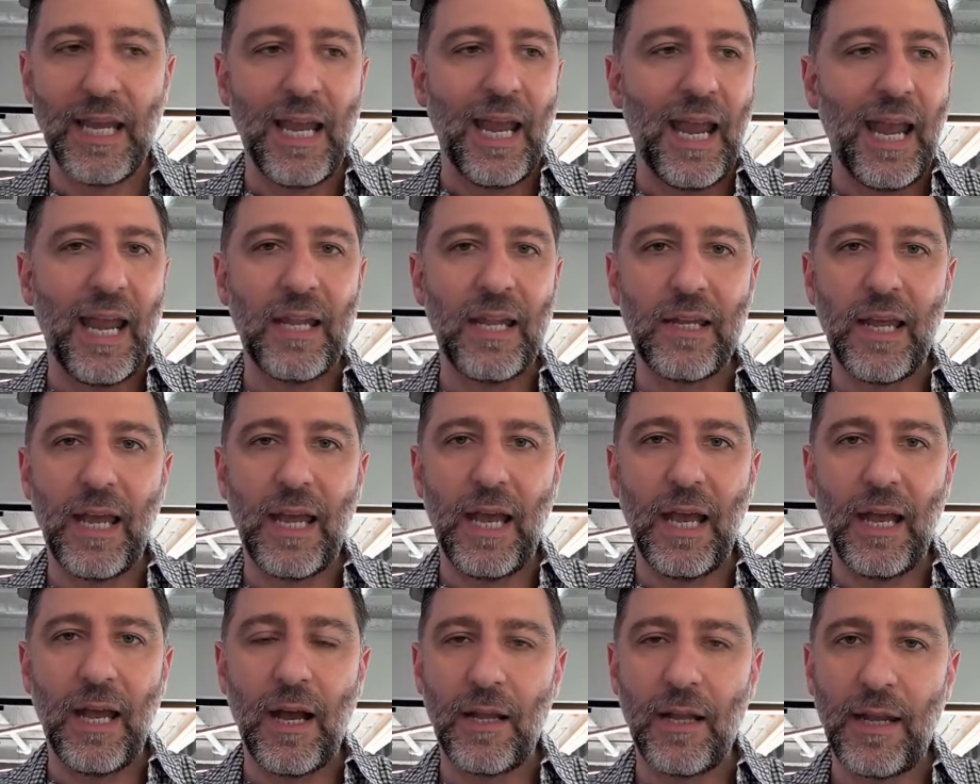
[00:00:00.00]
And
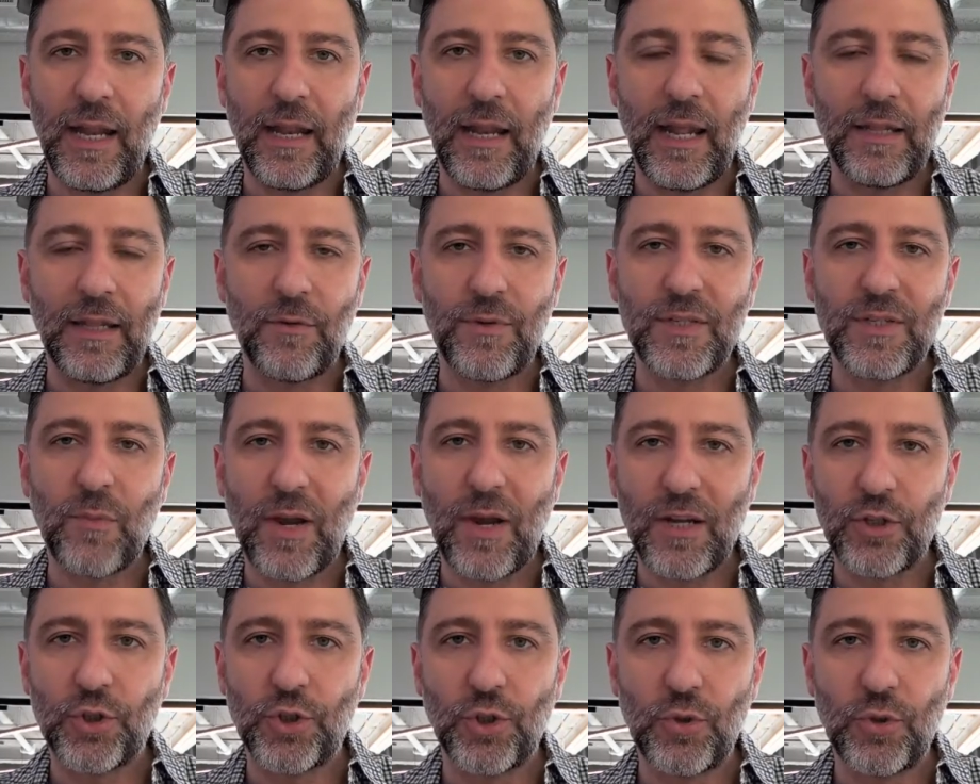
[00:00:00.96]
the reason why I
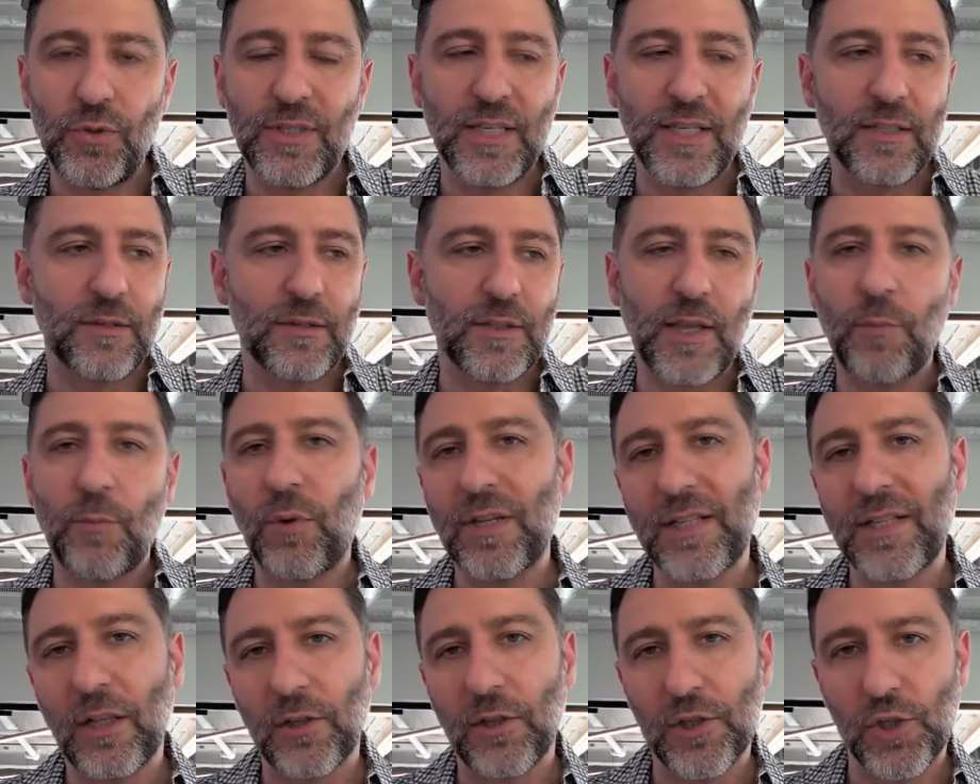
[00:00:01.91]
introduced this is I want
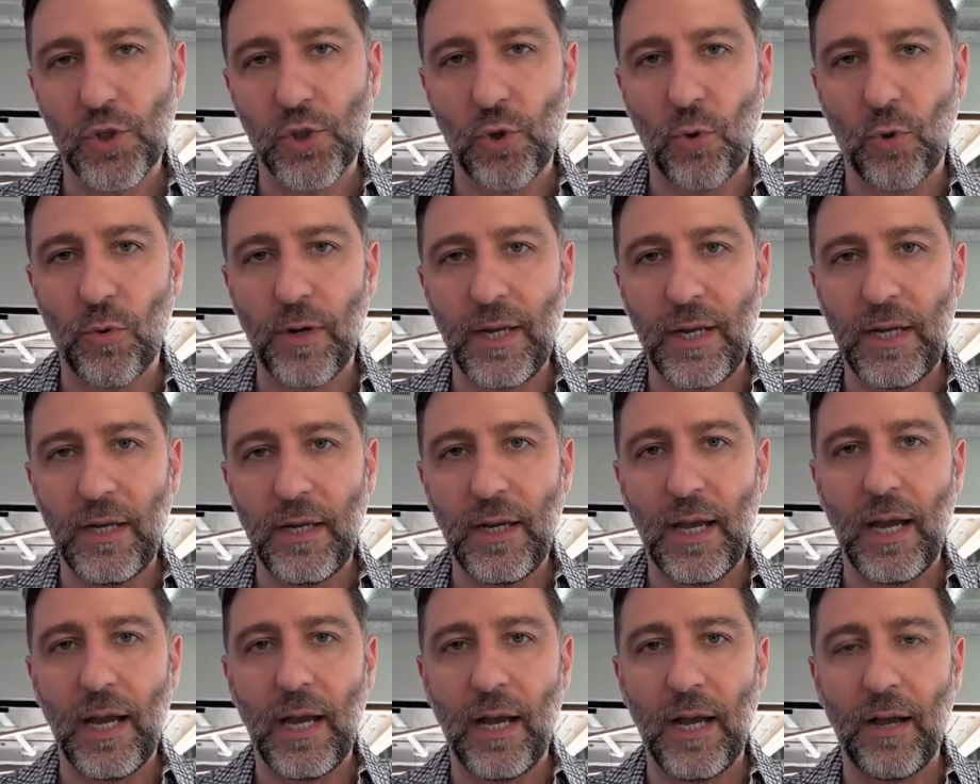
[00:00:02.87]
to tell a story,
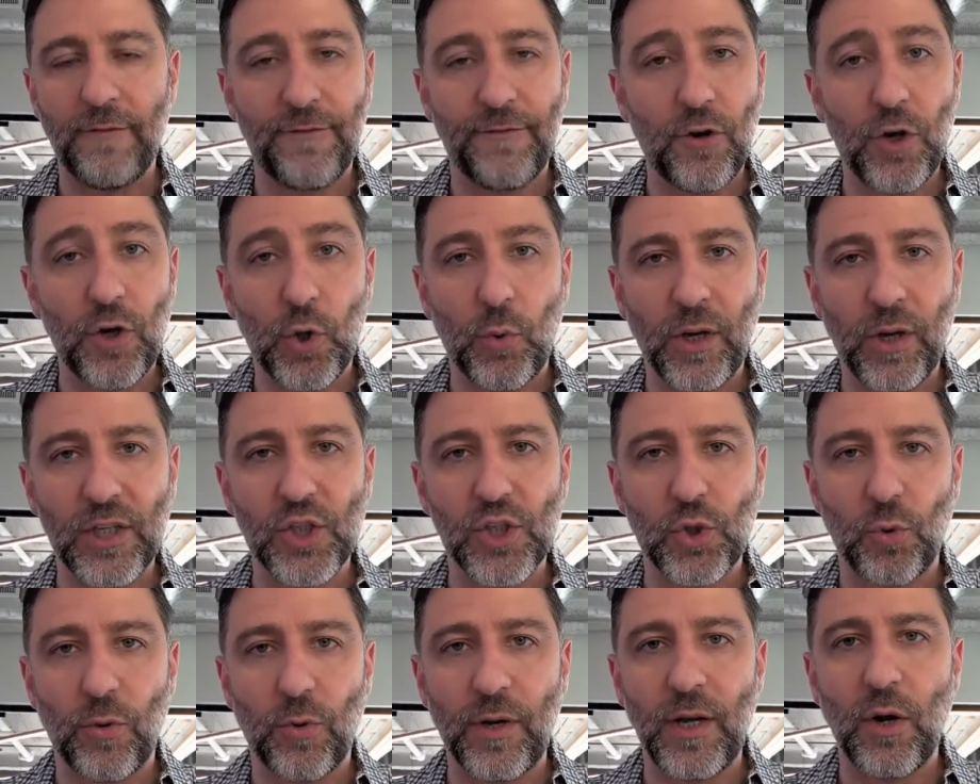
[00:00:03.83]
a very quick
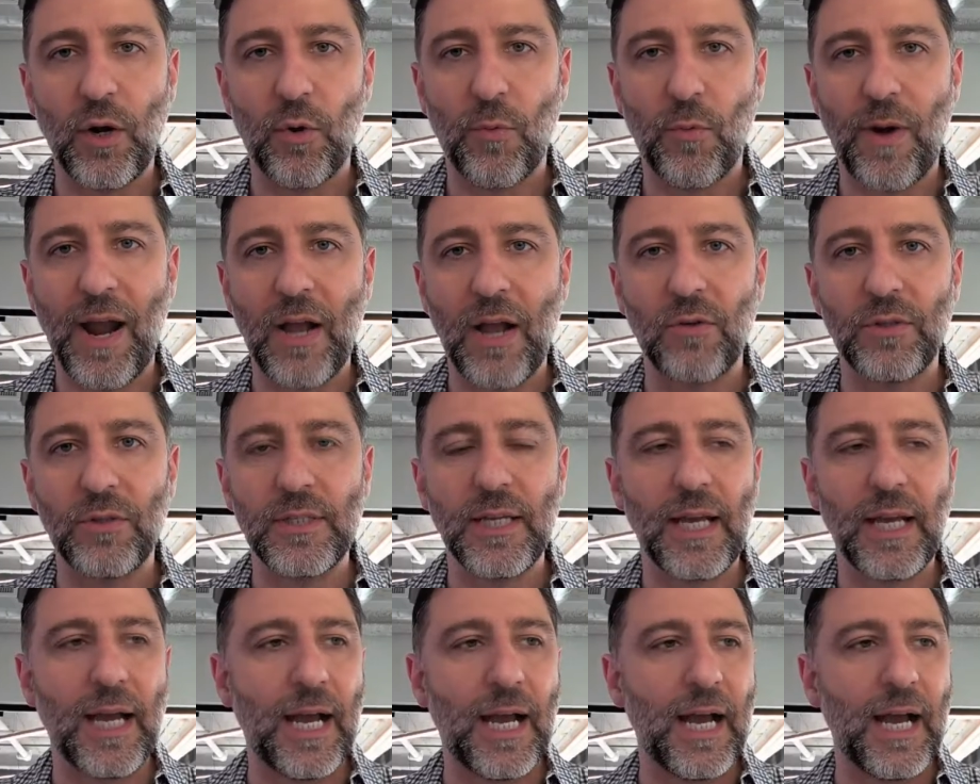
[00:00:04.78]
story around